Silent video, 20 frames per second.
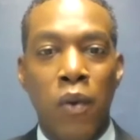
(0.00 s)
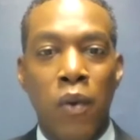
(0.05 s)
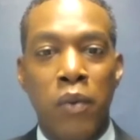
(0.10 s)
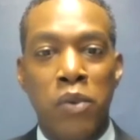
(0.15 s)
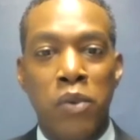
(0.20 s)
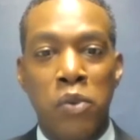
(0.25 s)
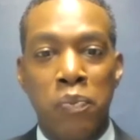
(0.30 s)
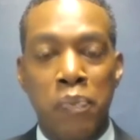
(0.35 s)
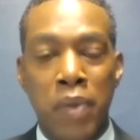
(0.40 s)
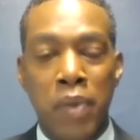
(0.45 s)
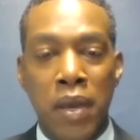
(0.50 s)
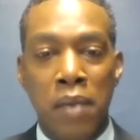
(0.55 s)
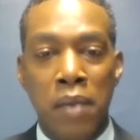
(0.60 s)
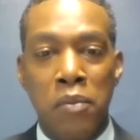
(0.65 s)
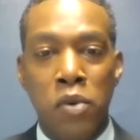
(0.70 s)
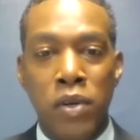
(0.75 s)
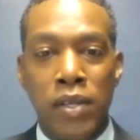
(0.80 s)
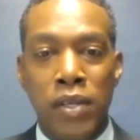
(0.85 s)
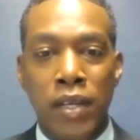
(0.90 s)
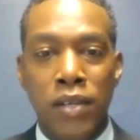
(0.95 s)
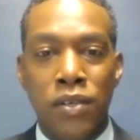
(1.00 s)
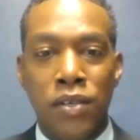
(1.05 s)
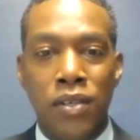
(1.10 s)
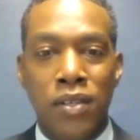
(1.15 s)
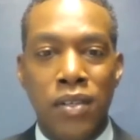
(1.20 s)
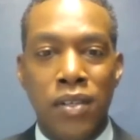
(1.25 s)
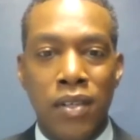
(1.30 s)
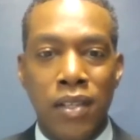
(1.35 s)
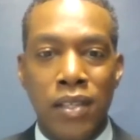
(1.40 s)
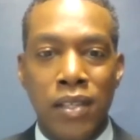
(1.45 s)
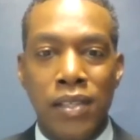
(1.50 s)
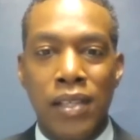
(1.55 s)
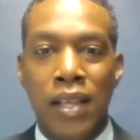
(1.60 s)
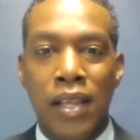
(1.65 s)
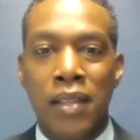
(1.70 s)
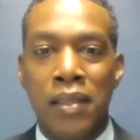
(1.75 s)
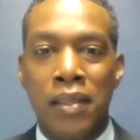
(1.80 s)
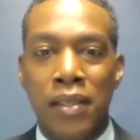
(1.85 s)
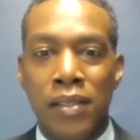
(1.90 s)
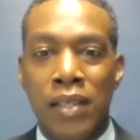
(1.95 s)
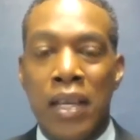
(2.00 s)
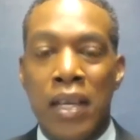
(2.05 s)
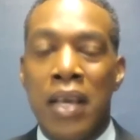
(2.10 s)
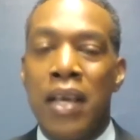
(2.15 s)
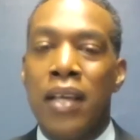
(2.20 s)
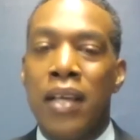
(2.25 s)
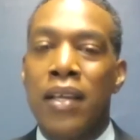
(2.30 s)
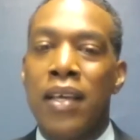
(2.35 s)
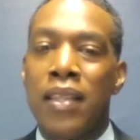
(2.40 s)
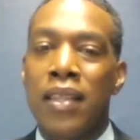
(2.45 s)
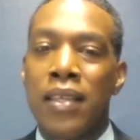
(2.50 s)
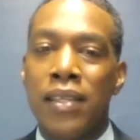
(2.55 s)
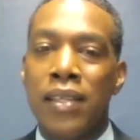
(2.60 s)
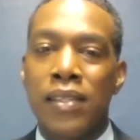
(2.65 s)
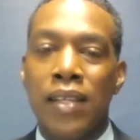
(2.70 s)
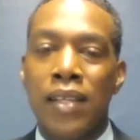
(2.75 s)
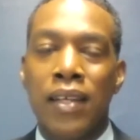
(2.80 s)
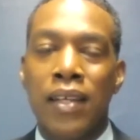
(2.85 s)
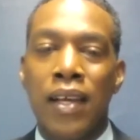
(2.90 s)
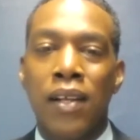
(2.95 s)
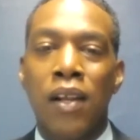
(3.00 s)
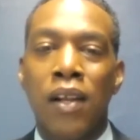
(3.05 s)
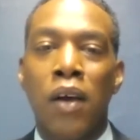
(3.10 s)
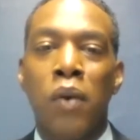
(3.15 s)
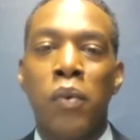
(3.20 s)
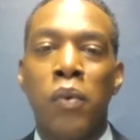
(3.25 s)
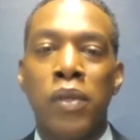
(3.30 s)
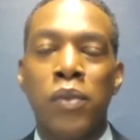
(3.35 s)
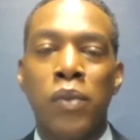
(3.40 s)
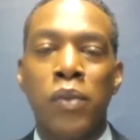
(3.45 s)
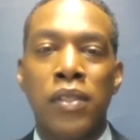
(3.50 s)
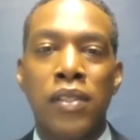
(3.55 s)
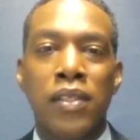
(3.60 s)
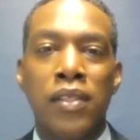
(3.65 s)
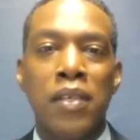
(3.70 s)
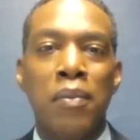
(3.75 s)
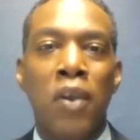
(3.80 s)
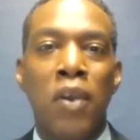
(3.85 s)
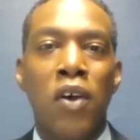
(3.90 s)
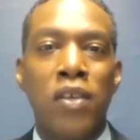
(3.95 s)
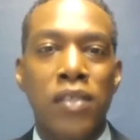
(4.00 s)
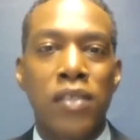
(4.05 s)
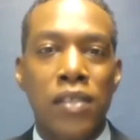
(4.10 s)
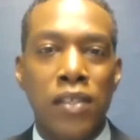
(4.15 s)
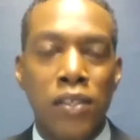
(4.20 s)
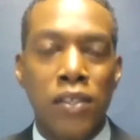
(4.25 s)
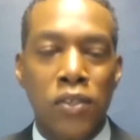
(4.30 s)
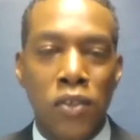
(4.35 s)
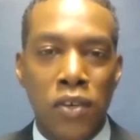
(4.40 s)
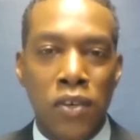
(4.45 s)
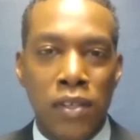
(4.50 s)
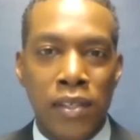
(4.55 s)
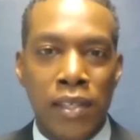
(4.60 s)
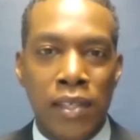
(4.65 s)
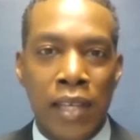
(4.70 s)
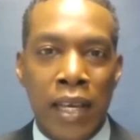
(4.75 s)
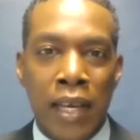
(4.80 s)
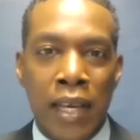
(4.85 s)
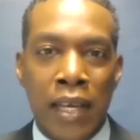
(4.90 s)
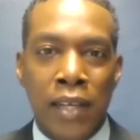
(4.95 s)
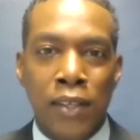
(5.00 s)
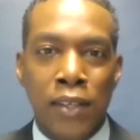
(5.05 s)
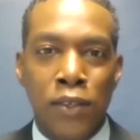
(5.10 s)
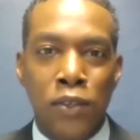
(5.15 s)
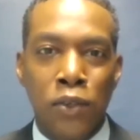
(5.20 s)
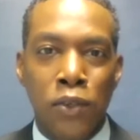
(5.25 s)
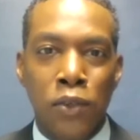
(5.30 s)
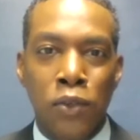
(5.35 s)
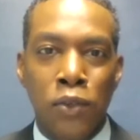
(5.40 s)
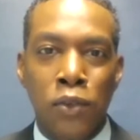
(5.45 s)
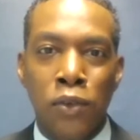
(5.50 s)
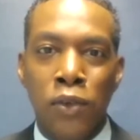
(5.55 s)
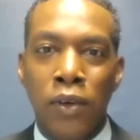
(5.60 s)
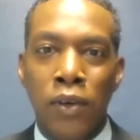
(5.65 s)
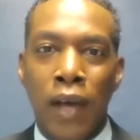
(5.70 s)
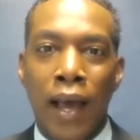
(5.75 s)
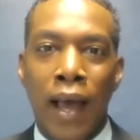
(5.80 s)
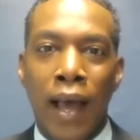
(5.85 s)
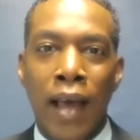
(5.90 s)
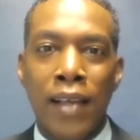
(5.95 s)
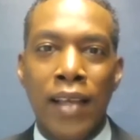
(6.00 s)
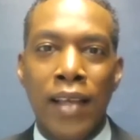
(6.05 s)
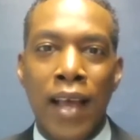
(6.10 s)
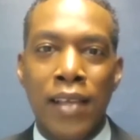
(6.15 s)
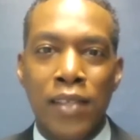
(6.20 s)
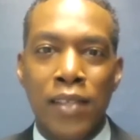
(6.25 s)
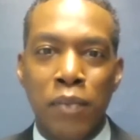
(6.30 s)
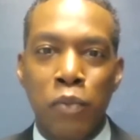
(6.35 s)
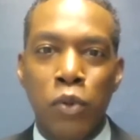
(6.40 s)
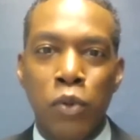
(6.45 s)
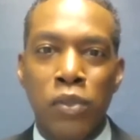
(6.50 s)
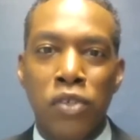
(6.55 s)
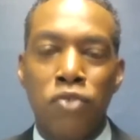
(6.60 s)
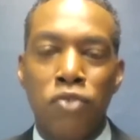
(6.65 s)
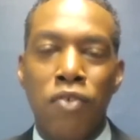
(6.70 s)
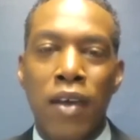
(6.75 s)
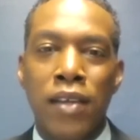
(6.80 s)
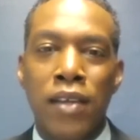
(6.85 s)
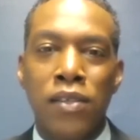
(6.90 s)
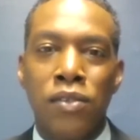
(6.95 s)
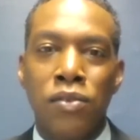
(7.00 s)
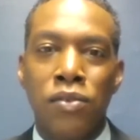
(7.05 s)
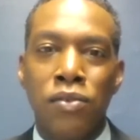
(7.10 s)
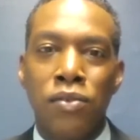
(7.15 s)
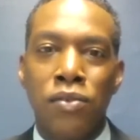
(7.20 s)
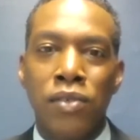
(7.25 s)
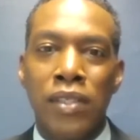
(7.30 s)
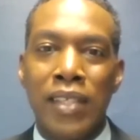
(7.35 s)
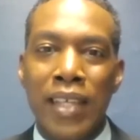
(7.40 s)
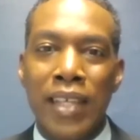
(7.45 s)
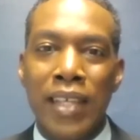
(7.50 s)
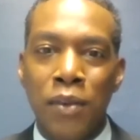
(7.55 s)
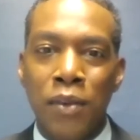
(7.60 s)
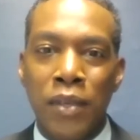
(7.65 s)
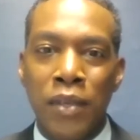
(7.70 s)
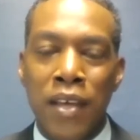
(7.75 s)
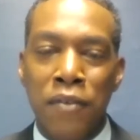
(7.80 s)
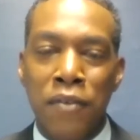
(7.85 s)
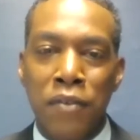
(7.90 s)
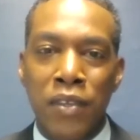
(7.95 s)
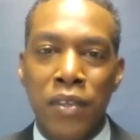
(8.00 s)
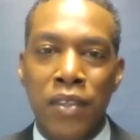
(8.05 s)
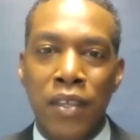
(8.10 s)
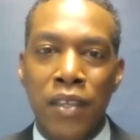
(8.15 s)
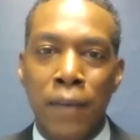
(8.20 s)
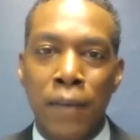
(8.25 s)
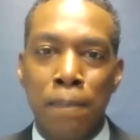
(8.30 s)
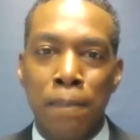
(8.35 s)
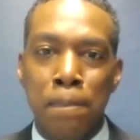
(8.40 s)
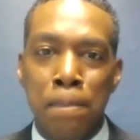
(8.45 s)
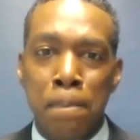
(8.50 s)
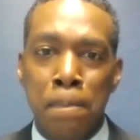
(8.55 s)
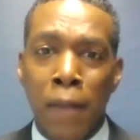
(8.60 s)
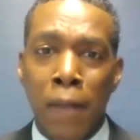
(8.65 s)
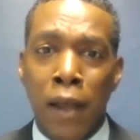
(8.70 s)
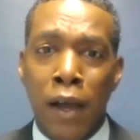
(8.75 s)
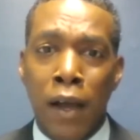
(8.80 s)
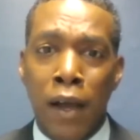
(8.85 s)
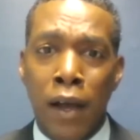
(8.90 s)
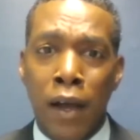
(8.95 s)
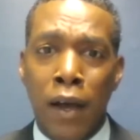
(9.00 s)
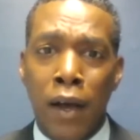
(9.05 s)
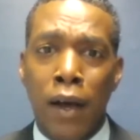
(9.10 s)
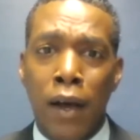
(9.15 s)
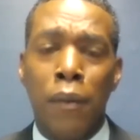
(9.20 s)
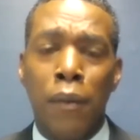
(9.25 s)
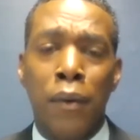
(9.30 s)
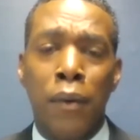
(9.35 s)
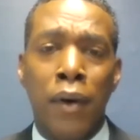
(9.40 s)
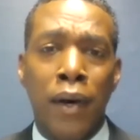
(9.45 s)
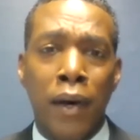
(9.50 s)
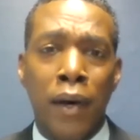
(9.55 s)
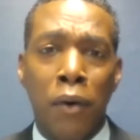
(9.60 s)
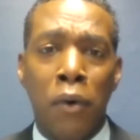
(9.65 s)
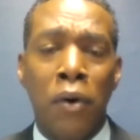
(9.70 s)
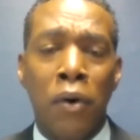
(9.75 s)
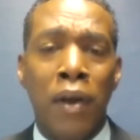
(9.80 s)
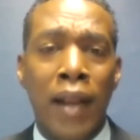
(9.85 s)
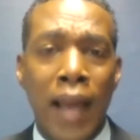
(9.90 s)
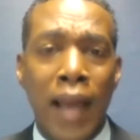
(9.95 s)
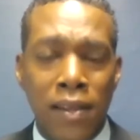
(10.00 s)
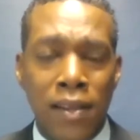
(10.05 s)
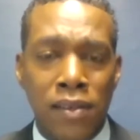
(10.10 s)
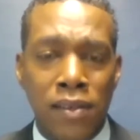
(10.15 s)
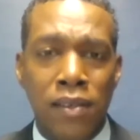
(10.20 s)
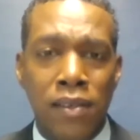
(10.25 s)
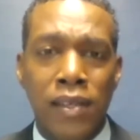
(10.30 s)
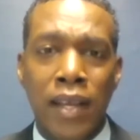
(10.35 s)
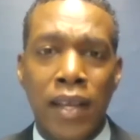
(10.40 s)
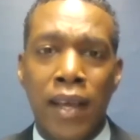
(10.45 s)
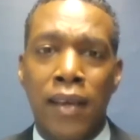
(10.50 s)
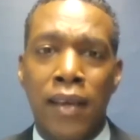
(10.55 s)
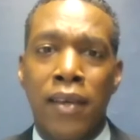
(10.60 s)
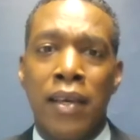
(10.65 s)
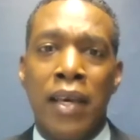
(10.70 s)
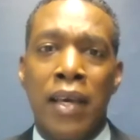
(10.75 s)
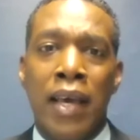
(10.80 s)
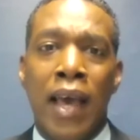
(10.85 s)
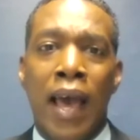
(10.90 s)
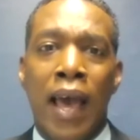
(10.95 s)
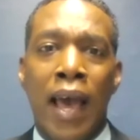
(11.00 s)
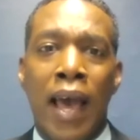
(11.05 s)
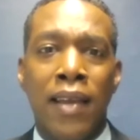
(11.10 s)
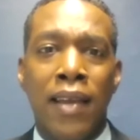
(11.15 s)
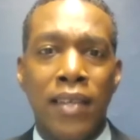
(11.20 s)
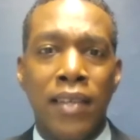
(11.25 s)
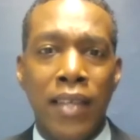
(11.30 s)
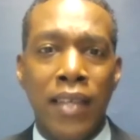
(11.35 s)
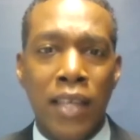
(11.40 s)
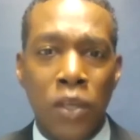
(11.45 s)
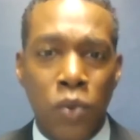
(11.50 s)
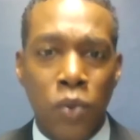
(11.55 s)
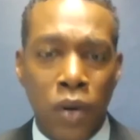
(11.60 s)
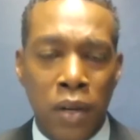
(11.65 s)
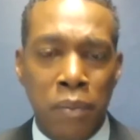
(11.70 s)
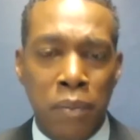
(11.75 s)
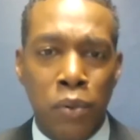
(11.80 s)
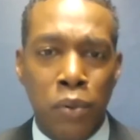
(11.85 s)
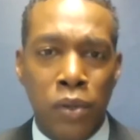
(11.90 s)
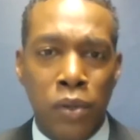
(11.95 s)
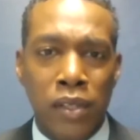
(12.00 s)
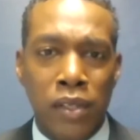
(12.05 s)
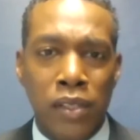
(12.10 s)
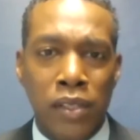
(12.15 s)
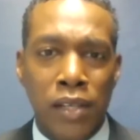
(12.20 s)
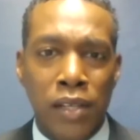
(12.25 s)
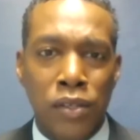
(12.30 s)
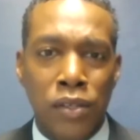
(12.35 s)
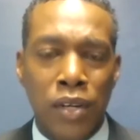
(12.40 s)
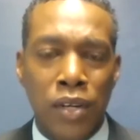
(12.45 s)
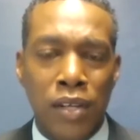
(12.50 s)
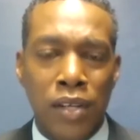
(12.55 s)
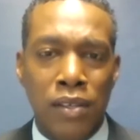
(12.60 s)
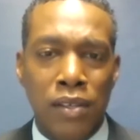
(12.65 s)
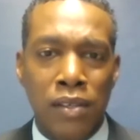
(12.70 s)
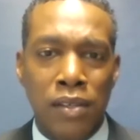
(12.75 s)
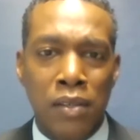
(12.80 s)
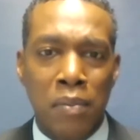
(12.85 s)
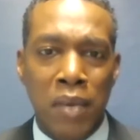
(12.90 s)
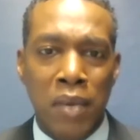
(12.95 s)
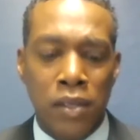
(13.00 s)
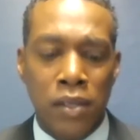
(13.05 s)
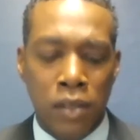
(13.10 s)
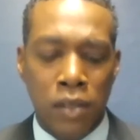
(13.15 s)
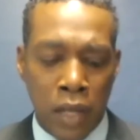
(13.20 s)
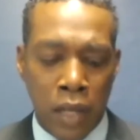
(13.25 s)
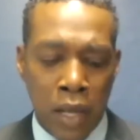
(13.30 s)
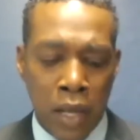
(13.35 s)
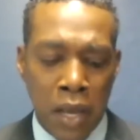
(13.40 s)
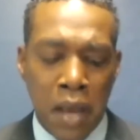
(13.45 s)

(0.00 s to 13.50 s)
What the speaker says: we're paying more attention to this than this, the things that get, what's the term, lost in the sauce? So as opposed to trying to deal with everything, all hands on deck and equal importance, as you just intimated.